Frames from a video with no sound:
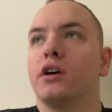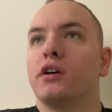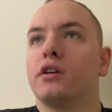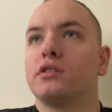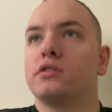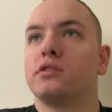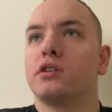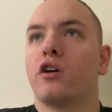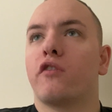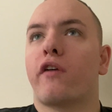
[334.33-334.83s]

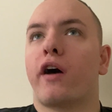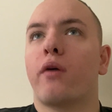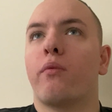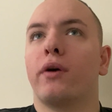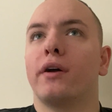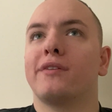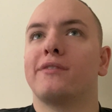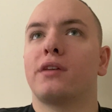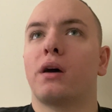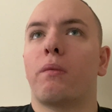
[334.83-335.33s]
So if I
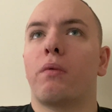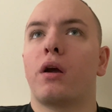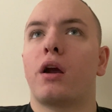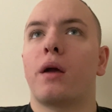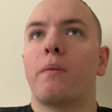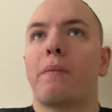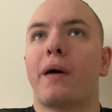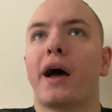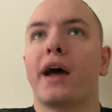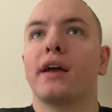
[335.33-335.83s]
went somewhere
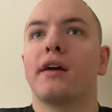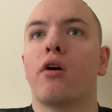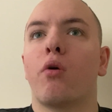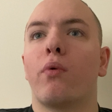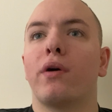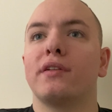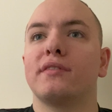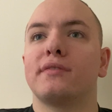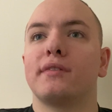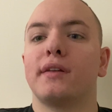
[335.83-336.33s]
and by
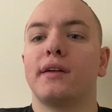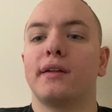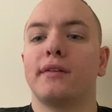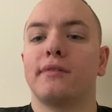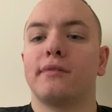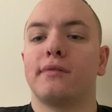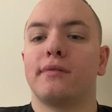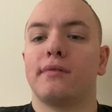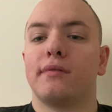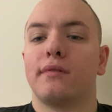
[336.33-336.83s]

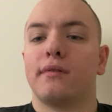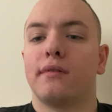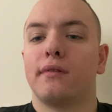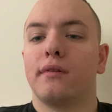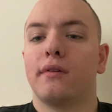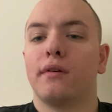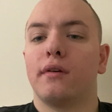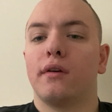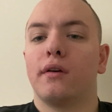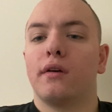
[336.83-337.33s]
coincidence,
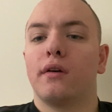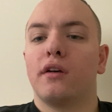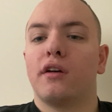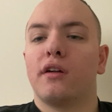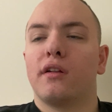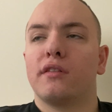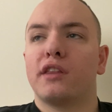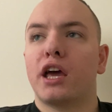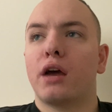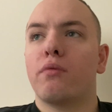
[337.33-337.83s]

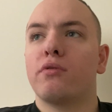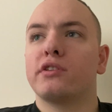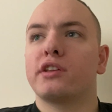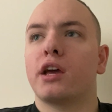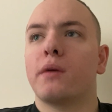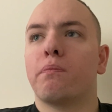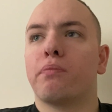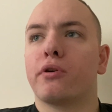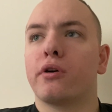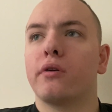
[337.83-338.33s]
there was
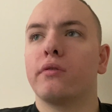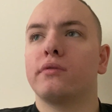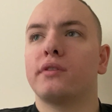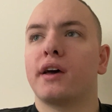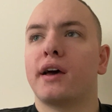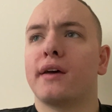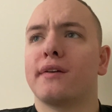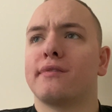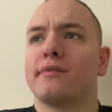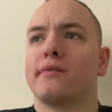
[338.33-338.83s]
a
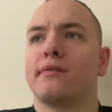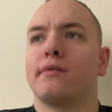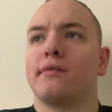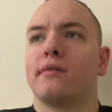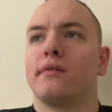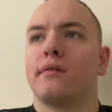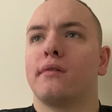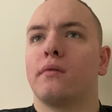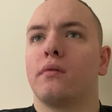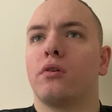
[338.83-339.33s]

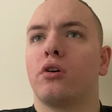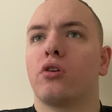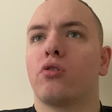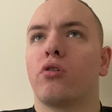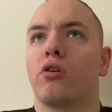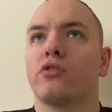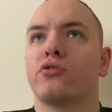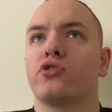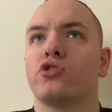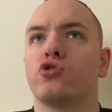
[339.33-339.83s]
protest
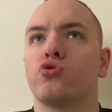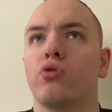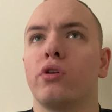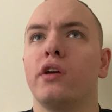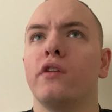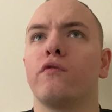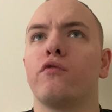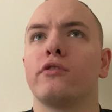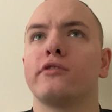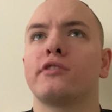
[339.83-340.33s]
across the
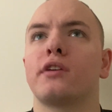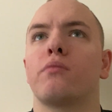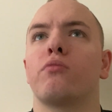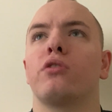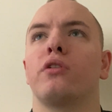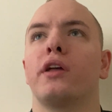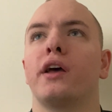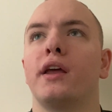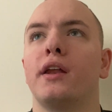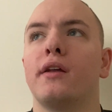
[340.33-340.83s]
street for something
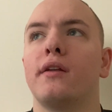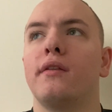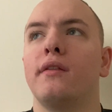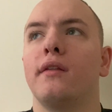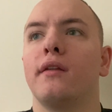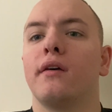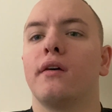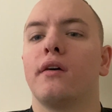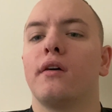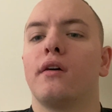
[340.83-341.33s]
related,
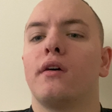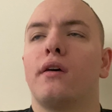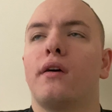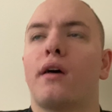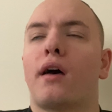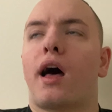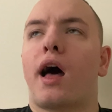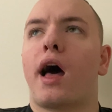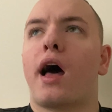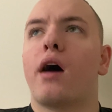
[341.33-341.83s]

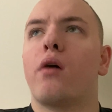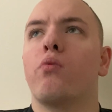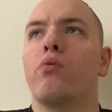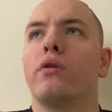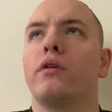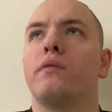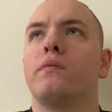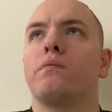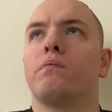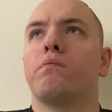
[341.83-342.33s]
I
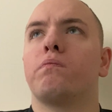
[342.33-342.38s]
would